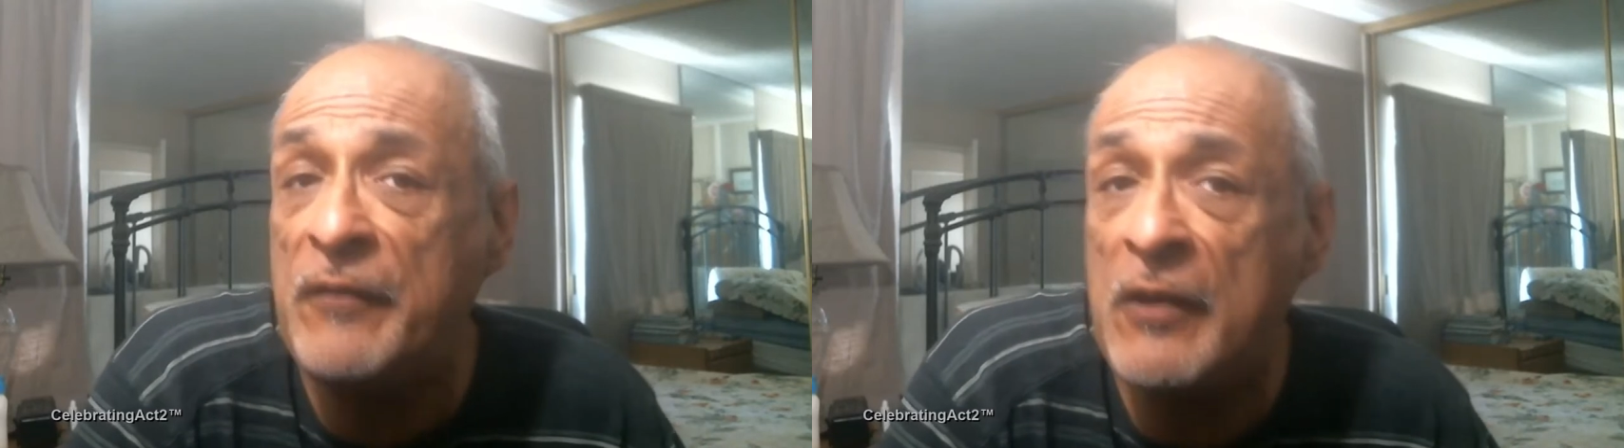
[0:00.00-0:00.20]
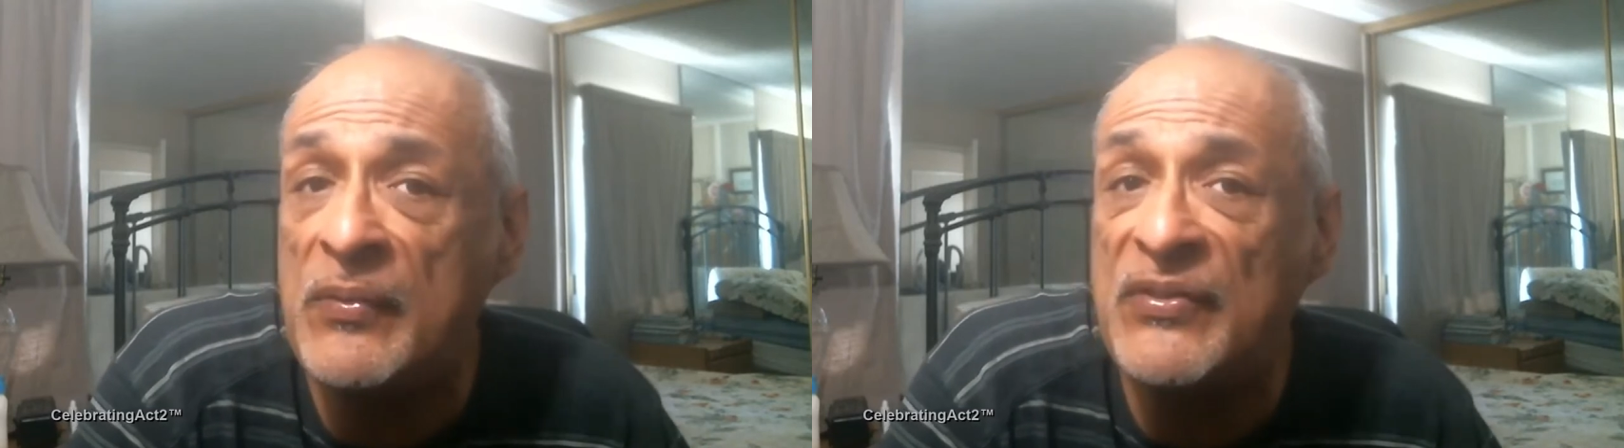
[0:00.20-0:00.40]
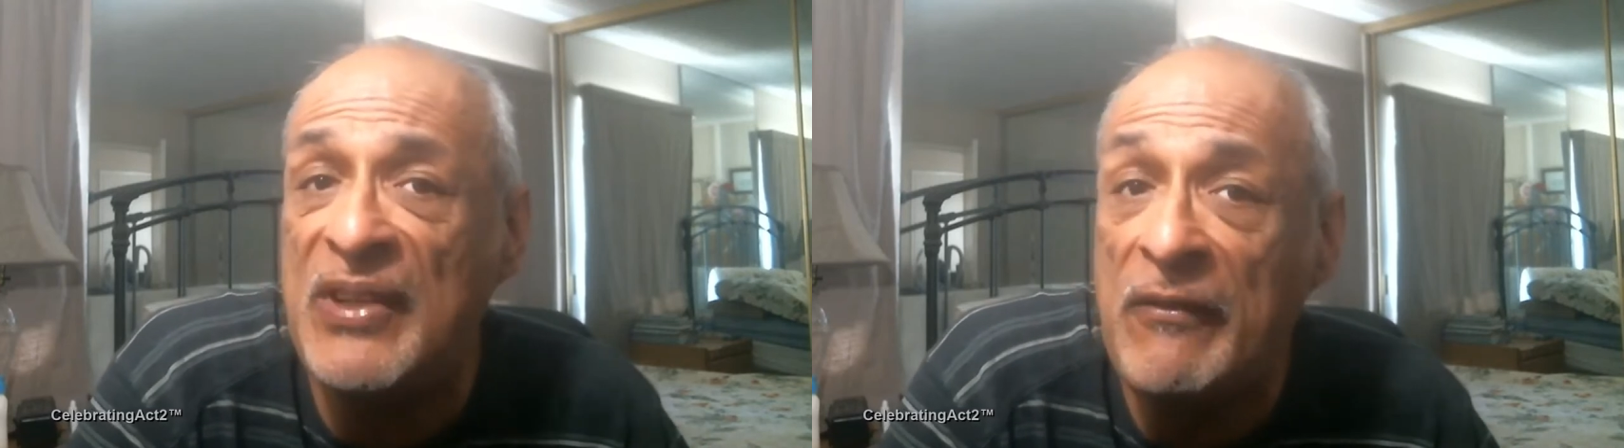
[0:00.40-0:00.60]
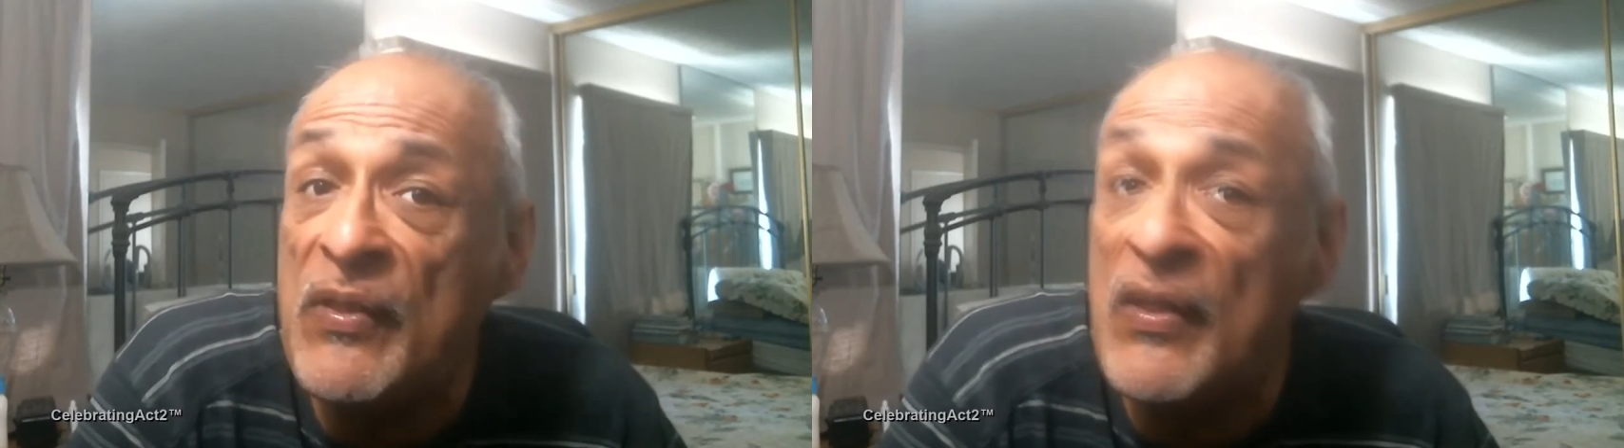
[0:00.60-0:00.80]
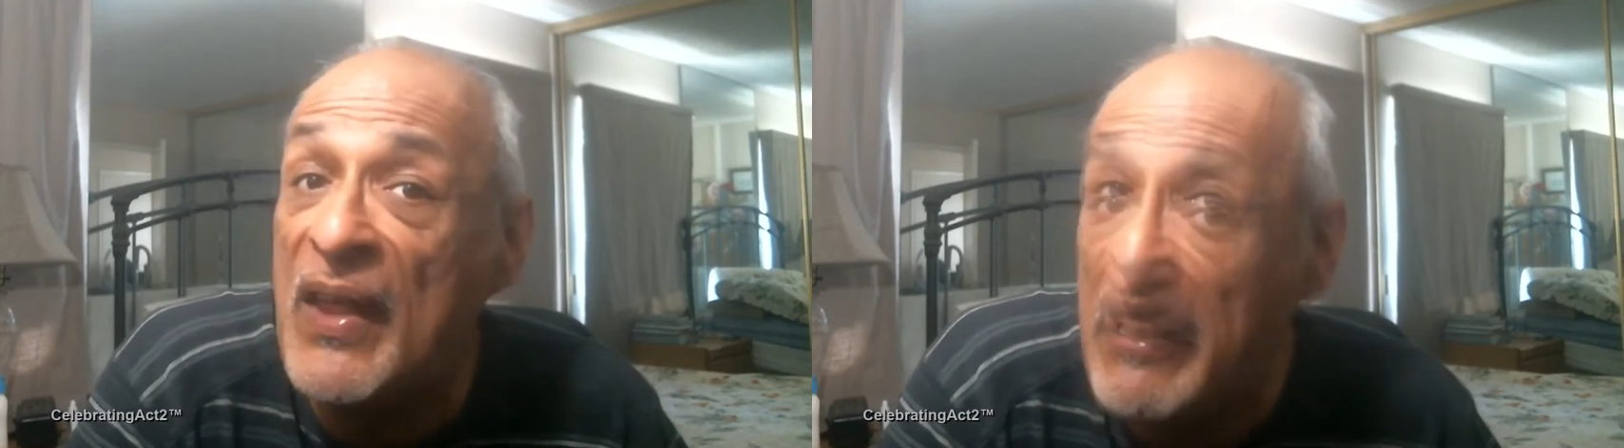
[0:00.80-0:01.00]
film
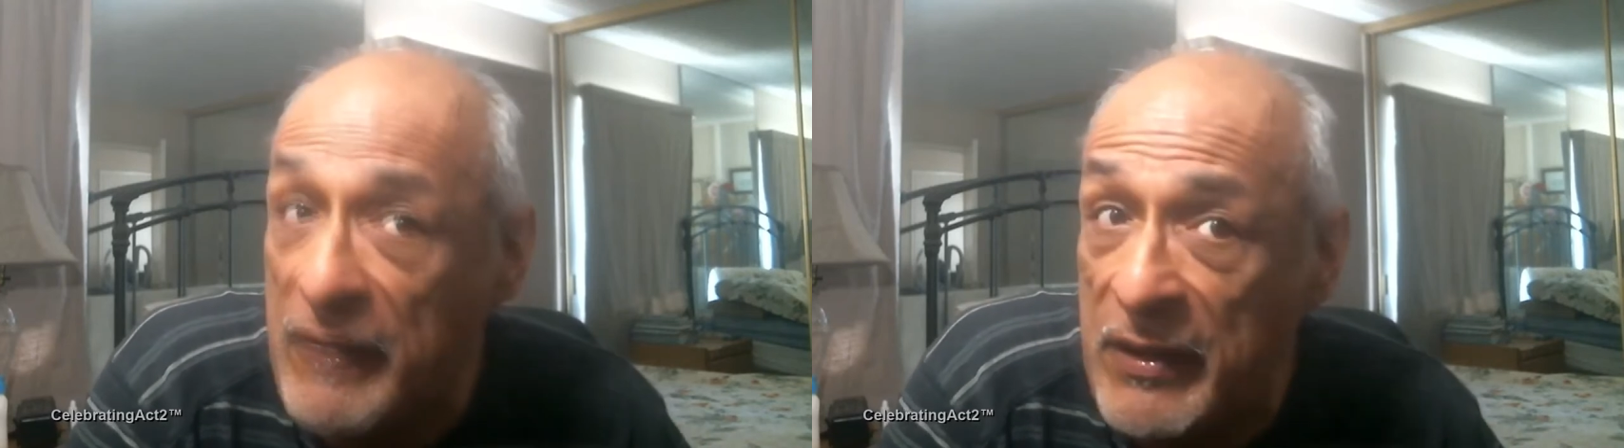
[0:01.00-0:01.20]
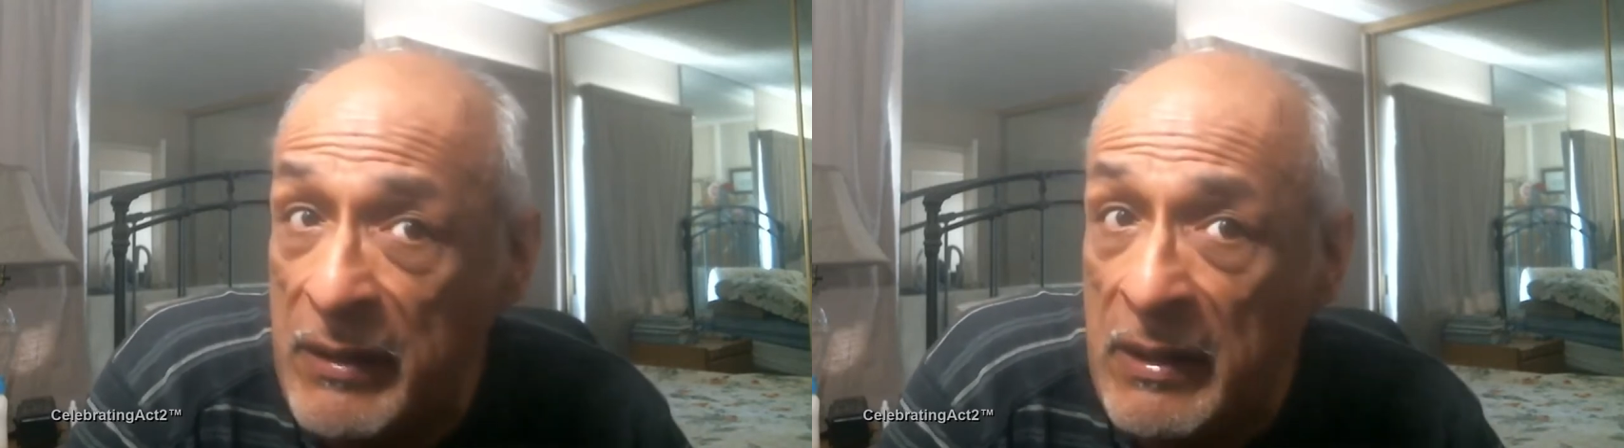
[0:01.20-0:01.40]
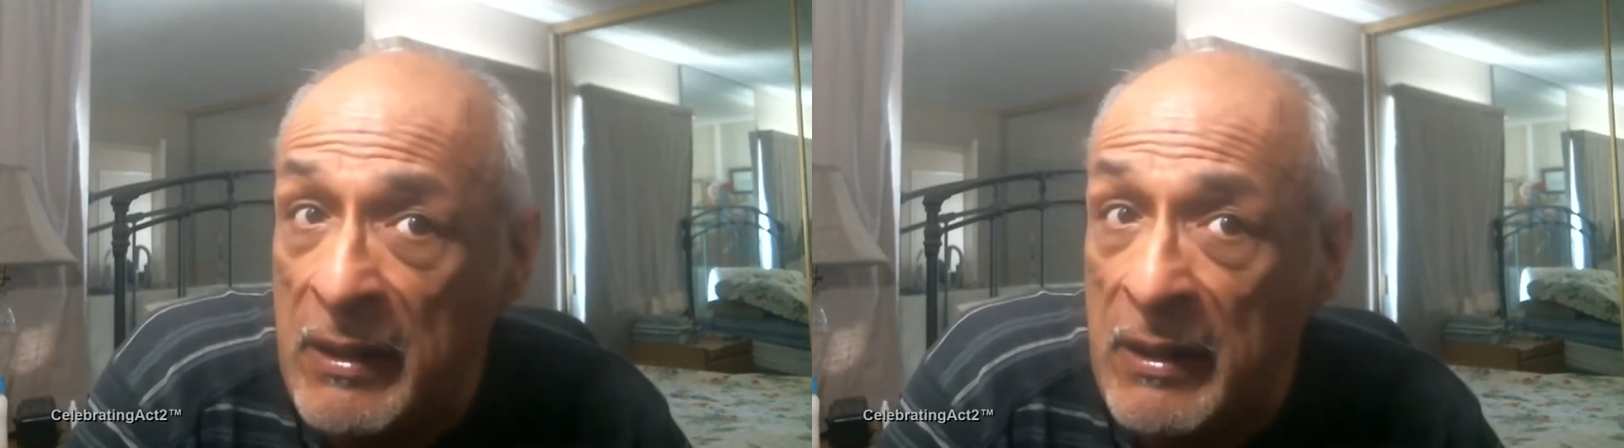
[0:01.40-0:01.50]
Seventh Heaven